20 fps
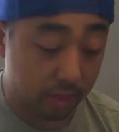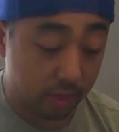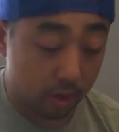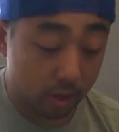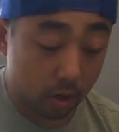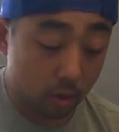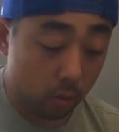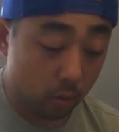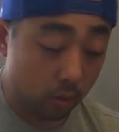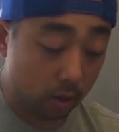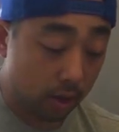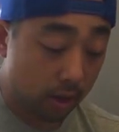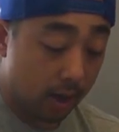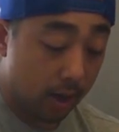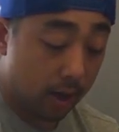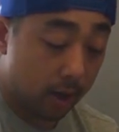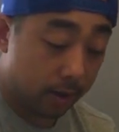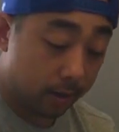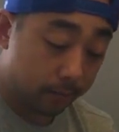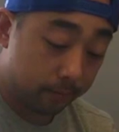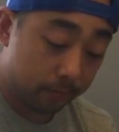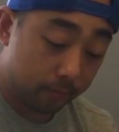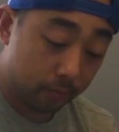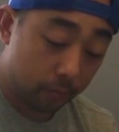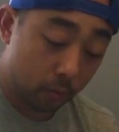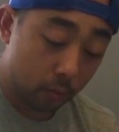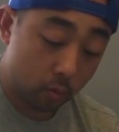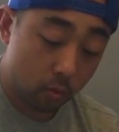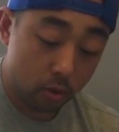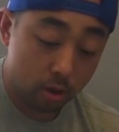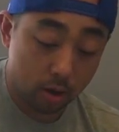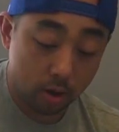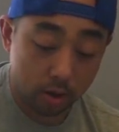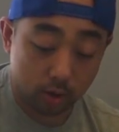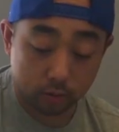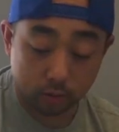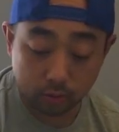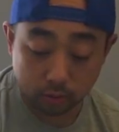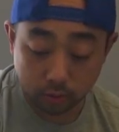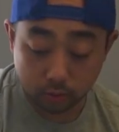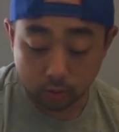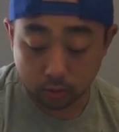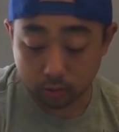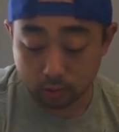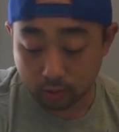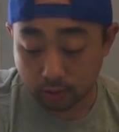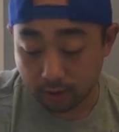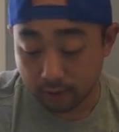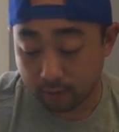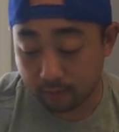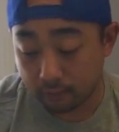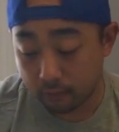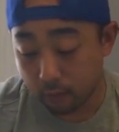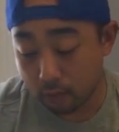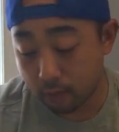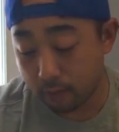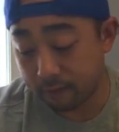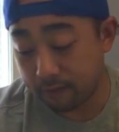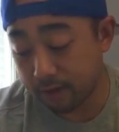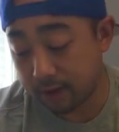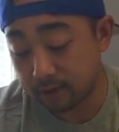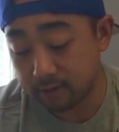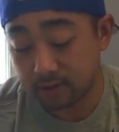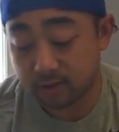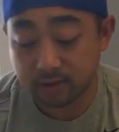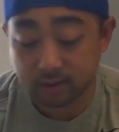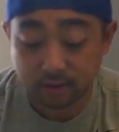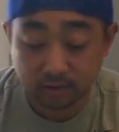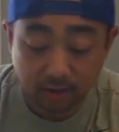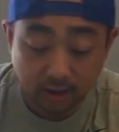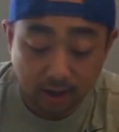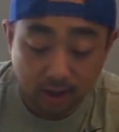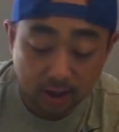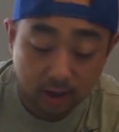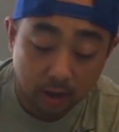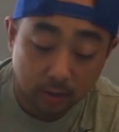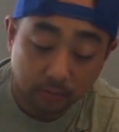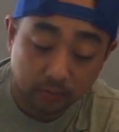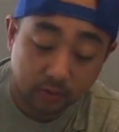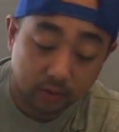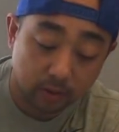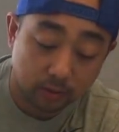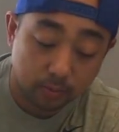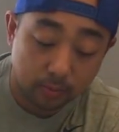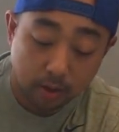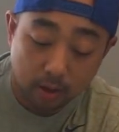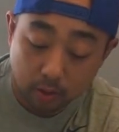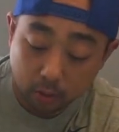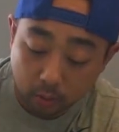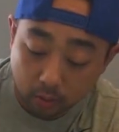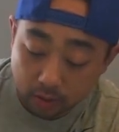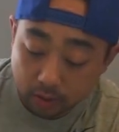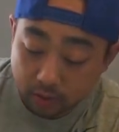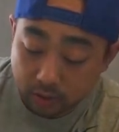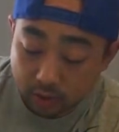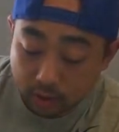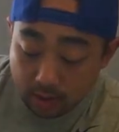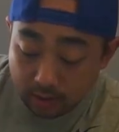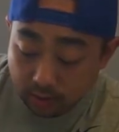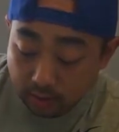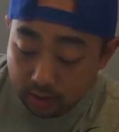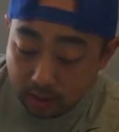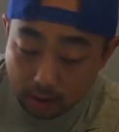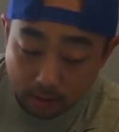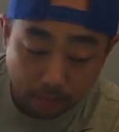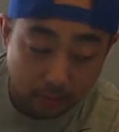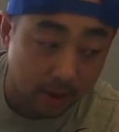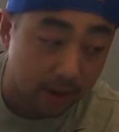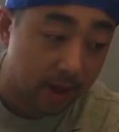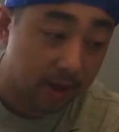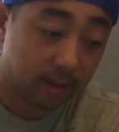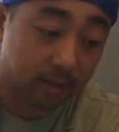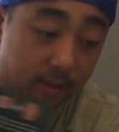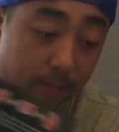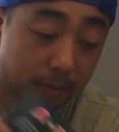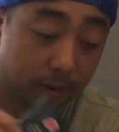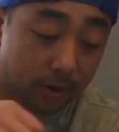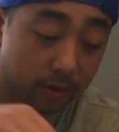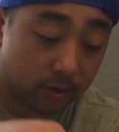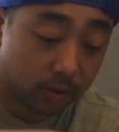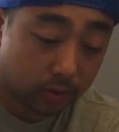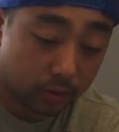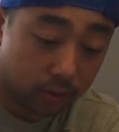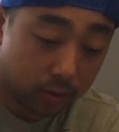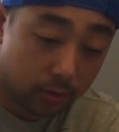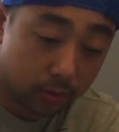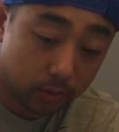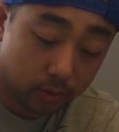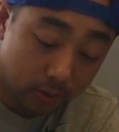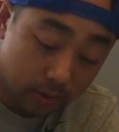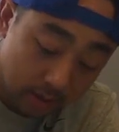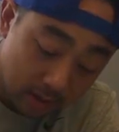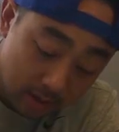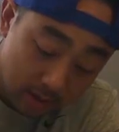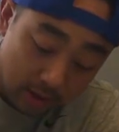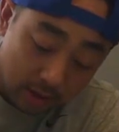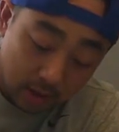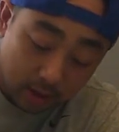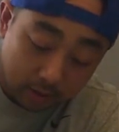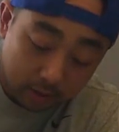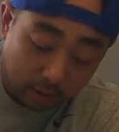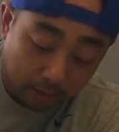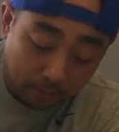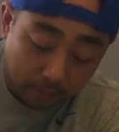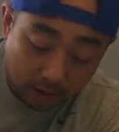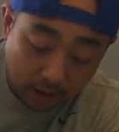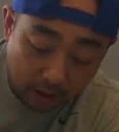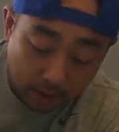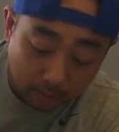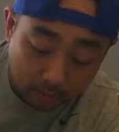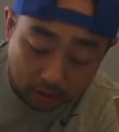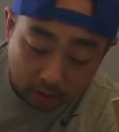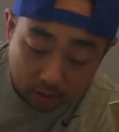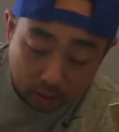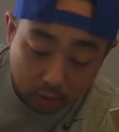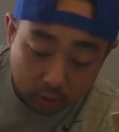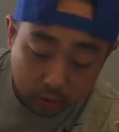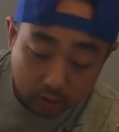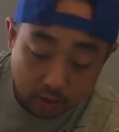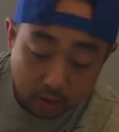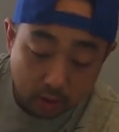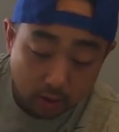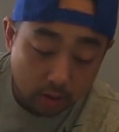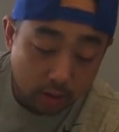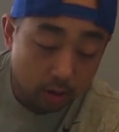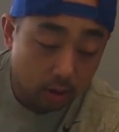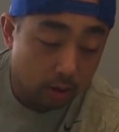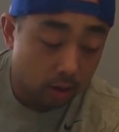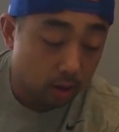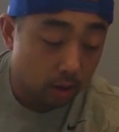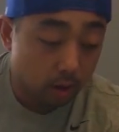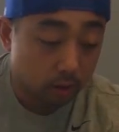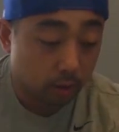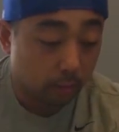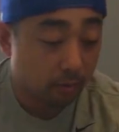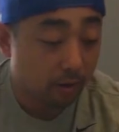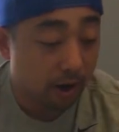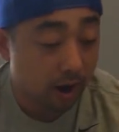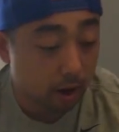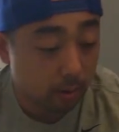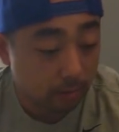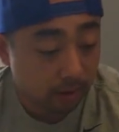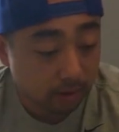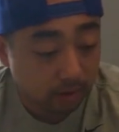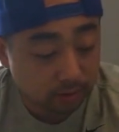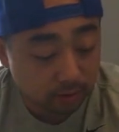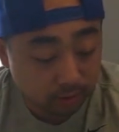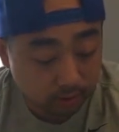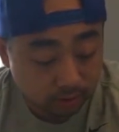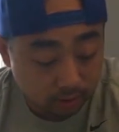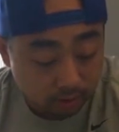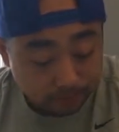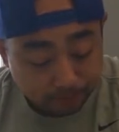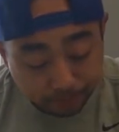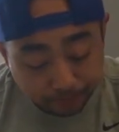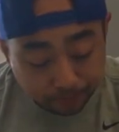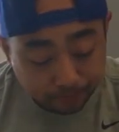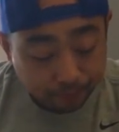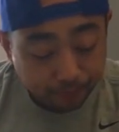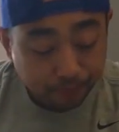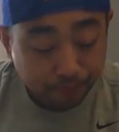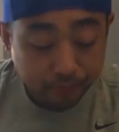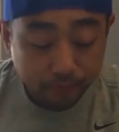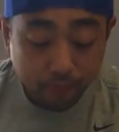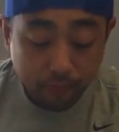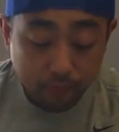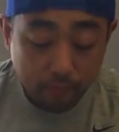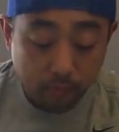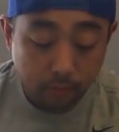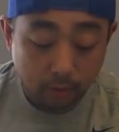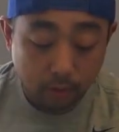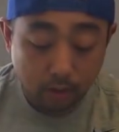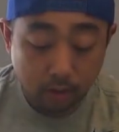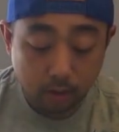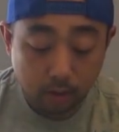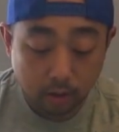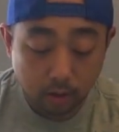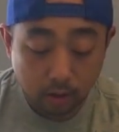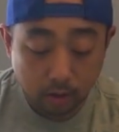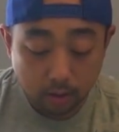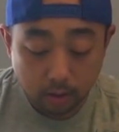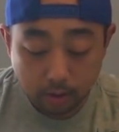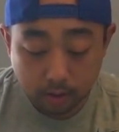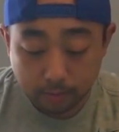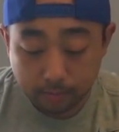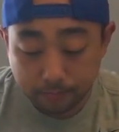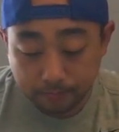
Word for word: we got one, two, three, four, five, six items this month, which is not bad compared to the prior months. Uh, the prior months um,